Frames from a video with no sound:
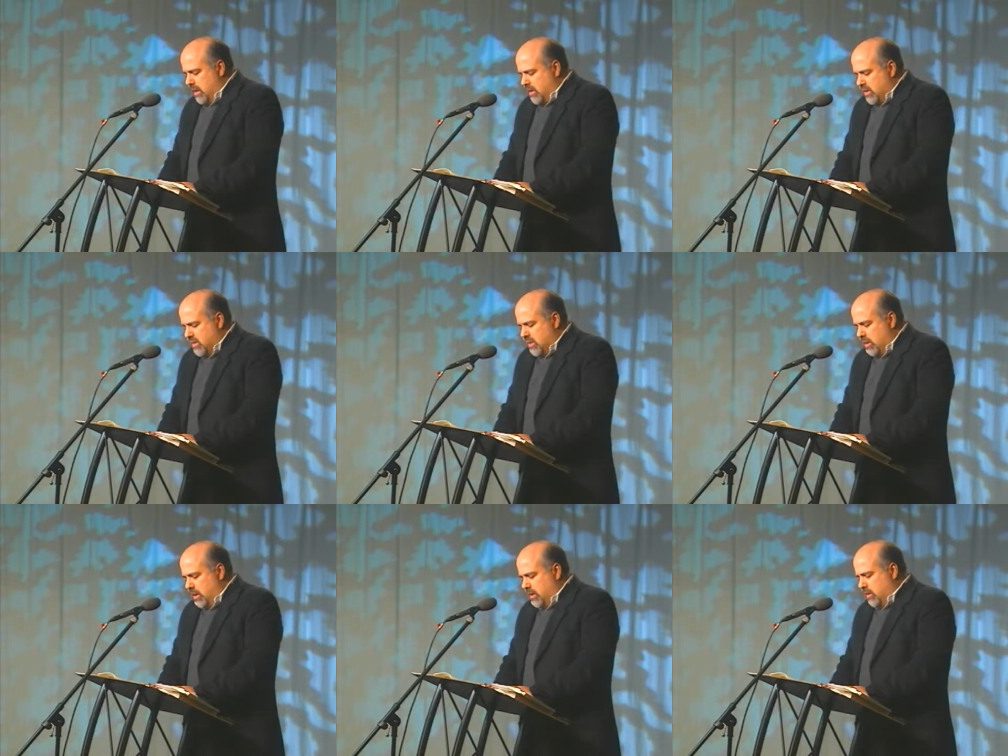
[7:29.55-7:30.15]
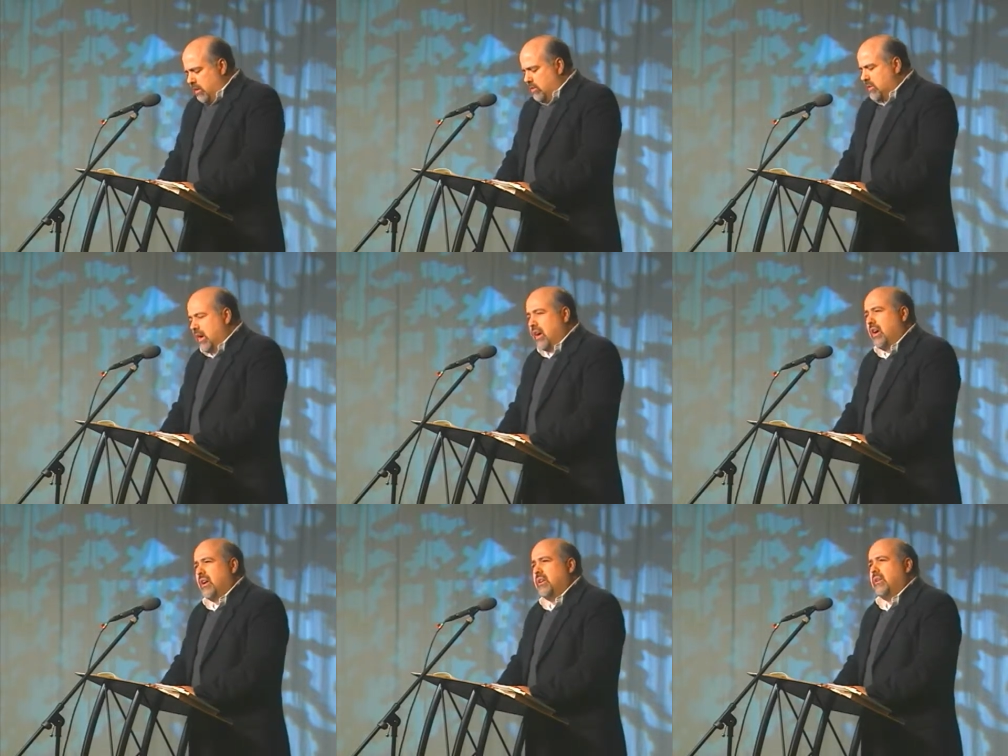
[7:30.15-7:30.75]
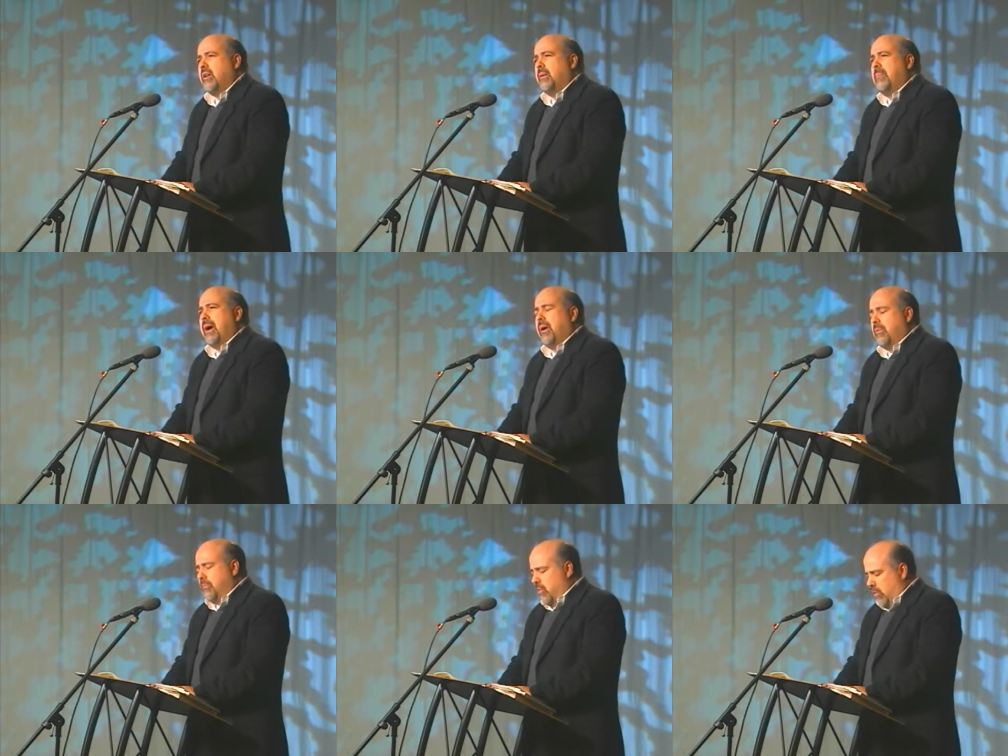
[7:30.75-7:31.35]
The song goes on
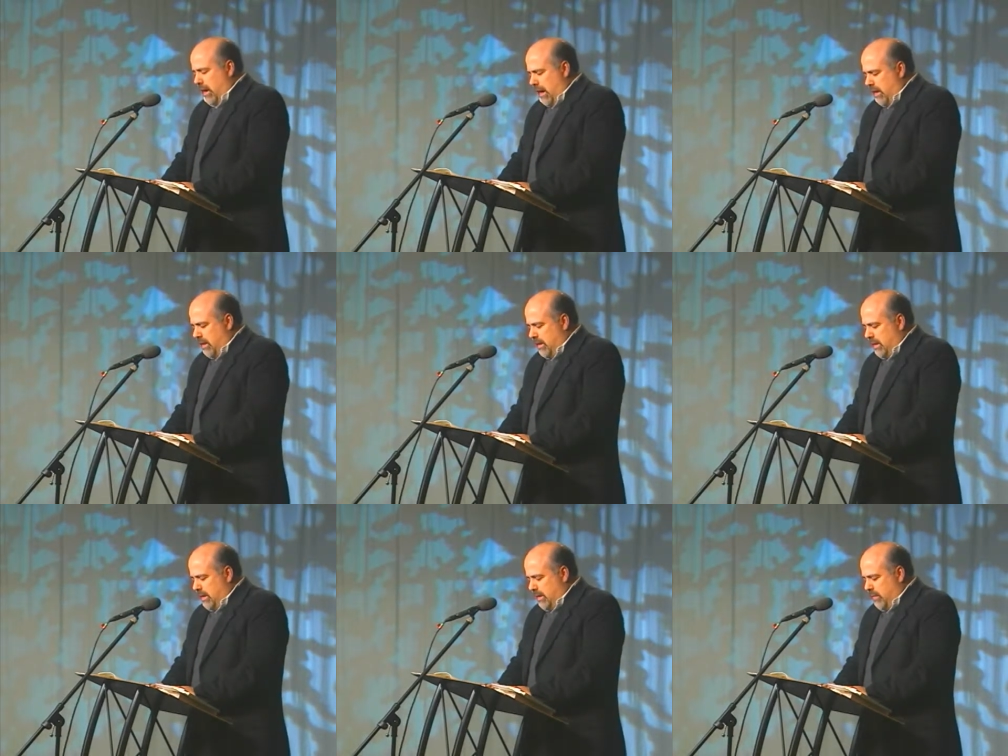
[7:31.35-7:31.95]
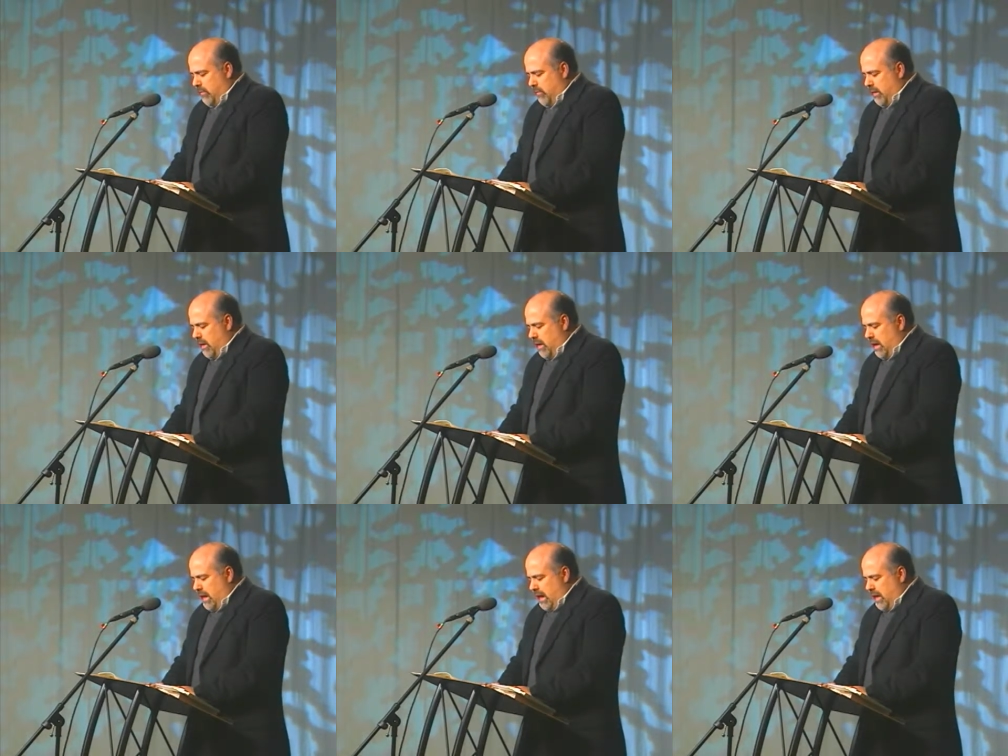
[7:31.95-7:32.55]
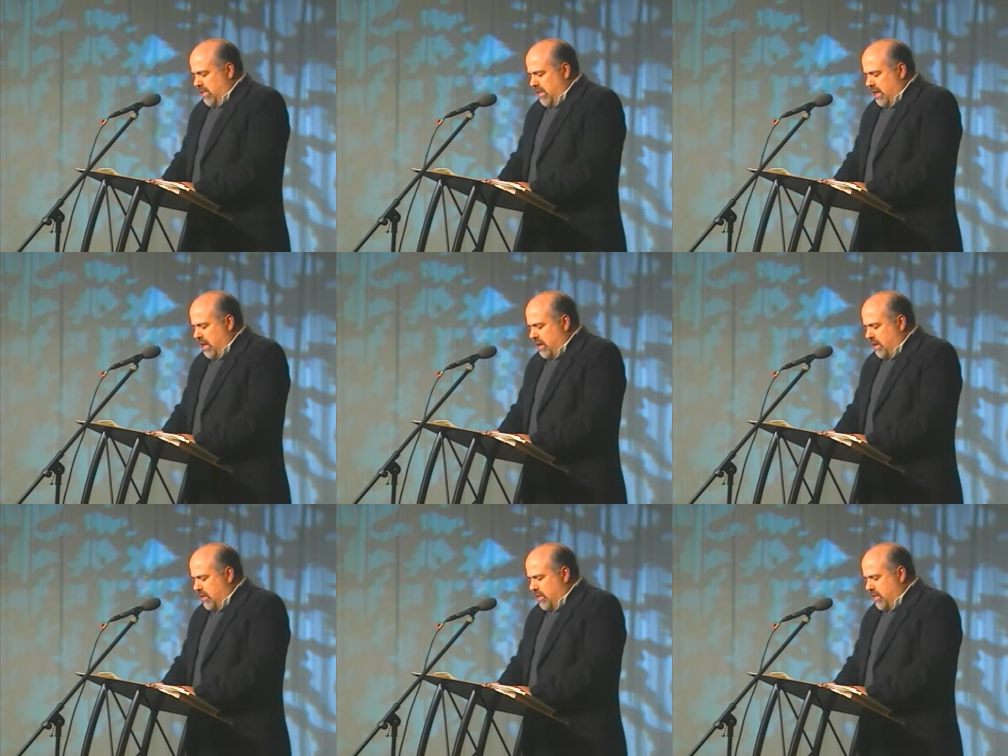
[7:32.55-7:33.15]
about morality, and
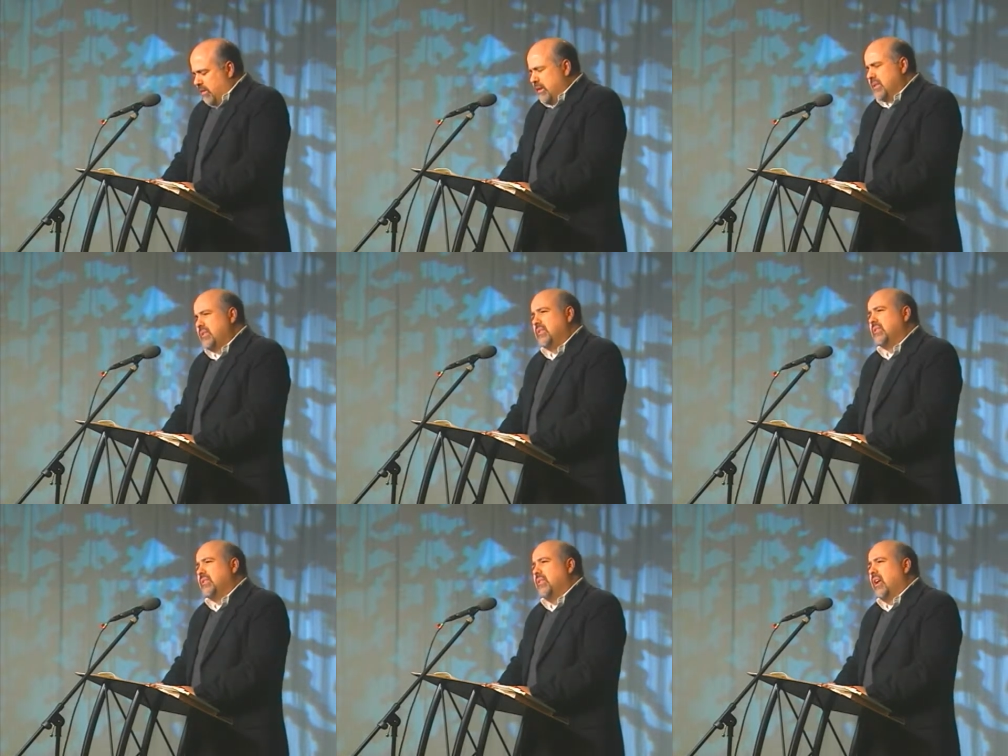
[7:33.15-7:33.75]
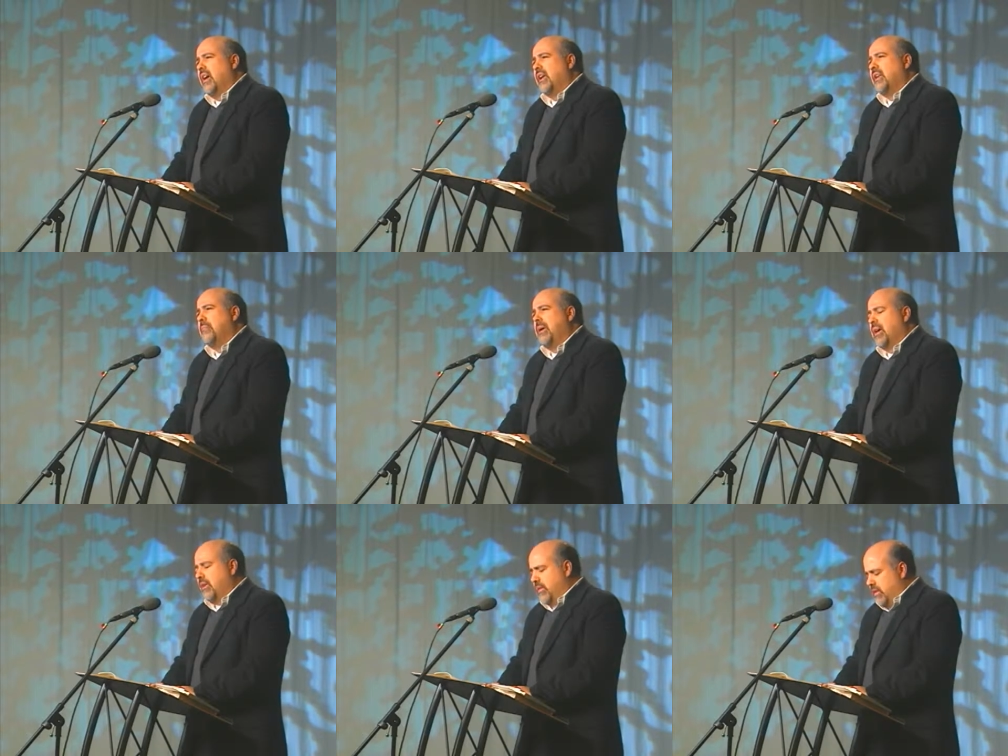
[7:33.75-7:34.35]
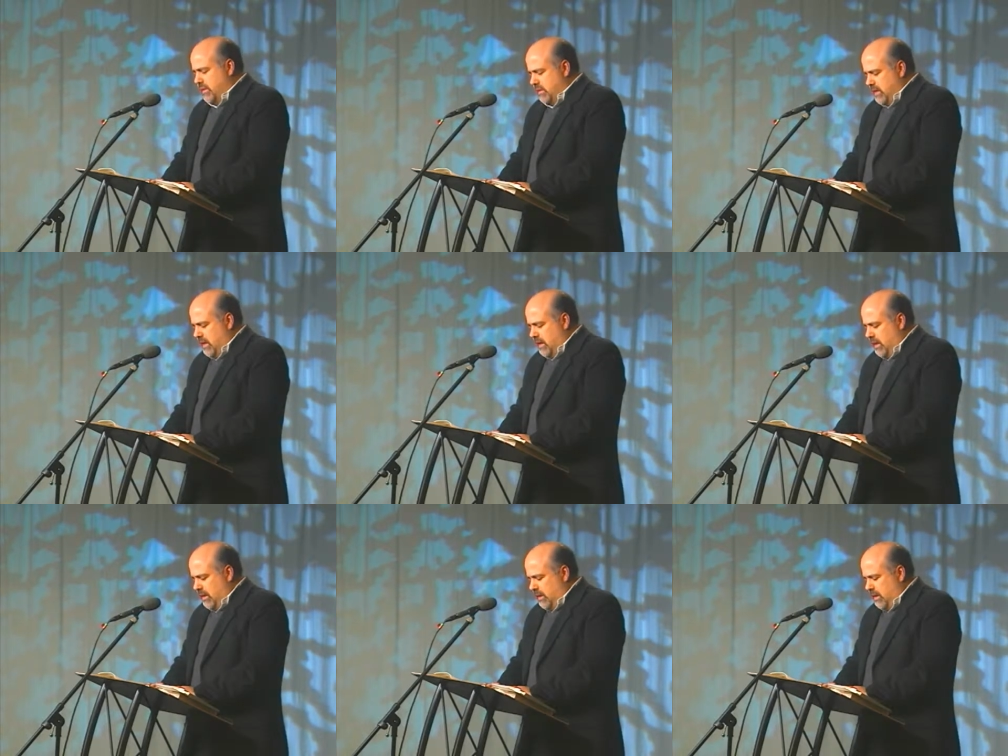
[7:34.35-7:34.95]
then there is this line about the
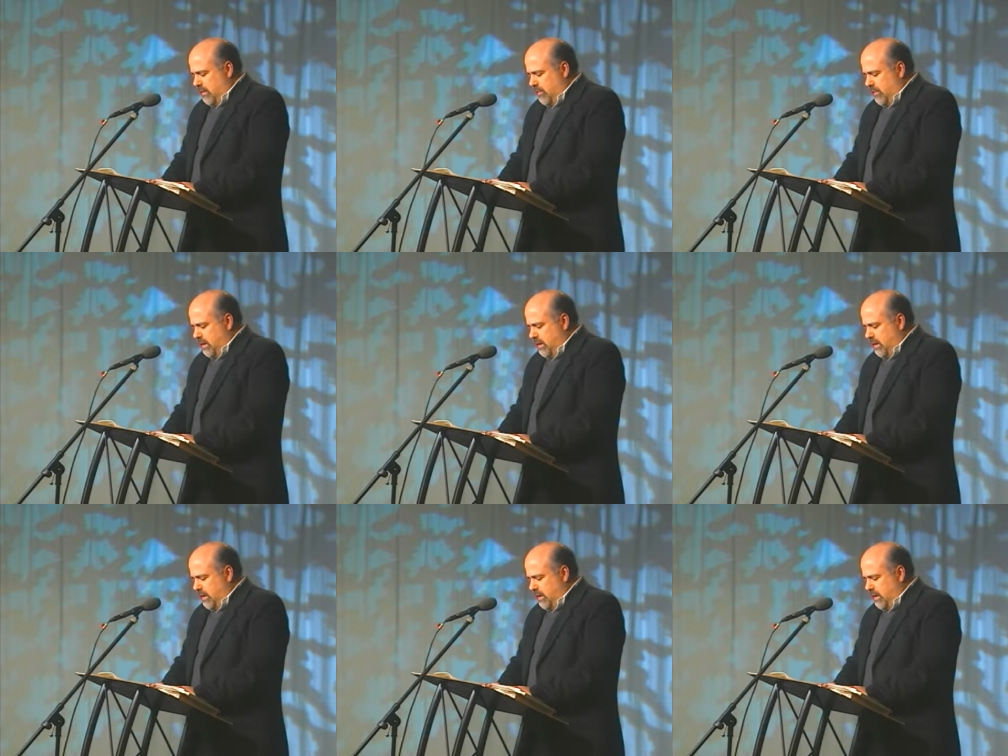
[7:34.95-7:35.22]
sea